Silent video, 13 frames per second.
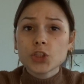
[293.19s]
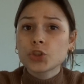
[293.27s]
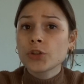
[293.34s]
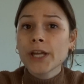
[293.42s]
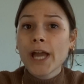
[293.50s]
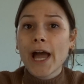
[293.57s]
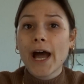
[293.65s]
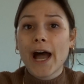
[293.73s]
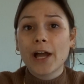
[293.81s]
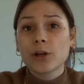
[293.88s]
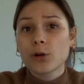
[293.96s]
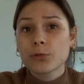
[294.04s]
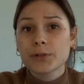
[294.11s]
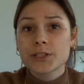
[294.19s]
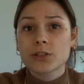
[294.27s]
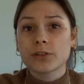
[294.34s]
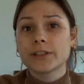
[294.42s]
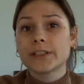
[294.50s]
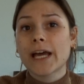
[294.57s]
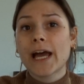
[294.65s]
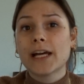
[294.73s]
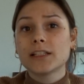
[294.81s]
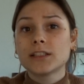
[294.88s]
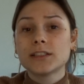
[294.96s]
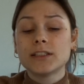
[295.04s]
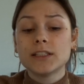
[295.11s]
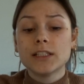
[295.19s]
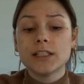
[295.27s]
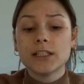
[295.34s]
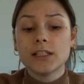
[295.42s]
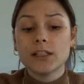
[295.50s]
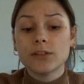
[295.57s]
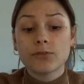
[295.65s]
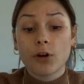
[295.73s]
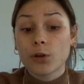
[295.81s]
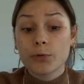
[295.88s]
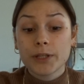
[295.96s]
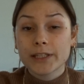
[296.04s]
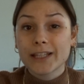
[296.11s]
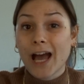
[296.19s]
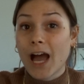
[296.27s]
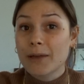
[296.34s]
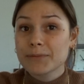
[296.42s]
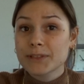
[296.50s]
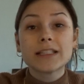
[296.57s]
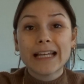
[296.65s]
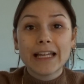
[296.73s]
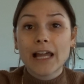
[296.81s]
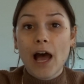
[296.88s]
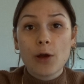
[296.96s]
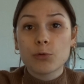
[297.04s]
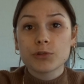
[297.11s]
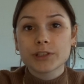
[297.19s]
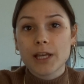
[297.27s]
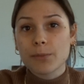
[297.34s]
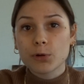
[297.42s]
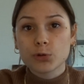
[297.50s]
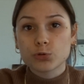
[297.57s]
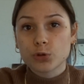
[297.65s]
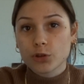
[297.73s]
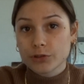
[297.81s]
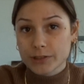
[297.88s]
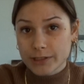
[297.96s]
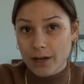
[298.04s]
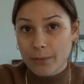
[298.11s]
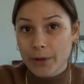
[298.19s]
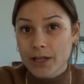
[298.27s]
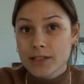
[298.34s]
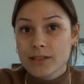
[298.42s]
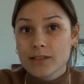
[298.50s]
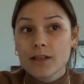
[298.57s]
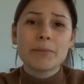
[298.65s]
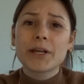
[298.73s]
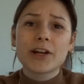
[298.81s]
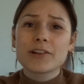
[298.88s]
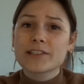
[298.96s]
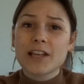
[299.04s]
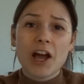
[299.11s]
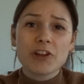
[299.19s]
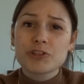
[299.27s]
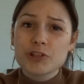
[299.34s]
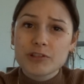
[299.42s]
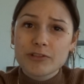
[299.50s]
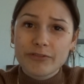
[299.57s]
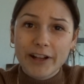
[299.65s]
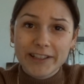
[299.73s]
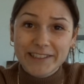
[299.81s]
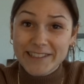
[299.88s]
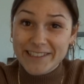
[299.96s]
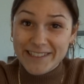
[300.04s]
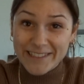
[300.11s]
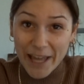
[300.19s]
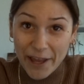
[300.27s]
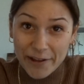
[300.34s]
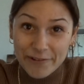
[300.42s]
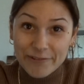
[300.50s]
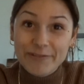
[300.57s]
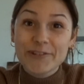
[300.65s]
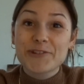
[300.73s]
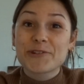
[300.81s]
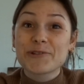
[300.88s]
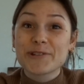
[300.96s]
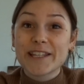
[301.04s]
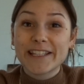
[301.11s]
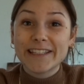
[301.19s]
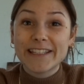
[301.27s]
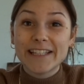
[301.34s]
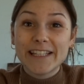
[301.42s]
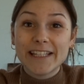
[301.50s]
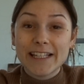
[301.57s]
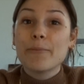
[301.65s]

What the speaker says: So yeah, I always got that the following times that I was able to go to Starbucks because I just felt safe choosing the